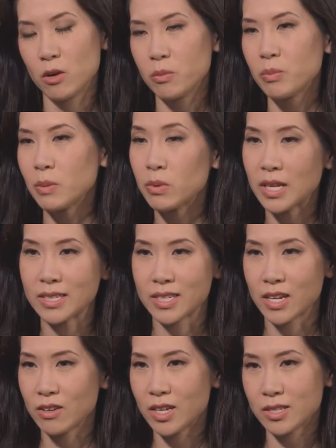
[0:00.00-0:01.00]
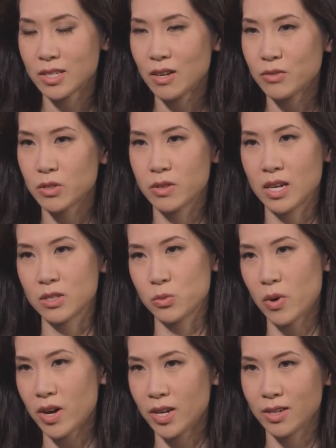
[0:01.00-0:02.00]
People like to hear that stuff, so that's
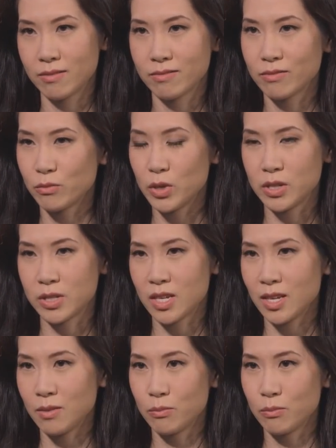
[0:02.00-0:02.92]
why we see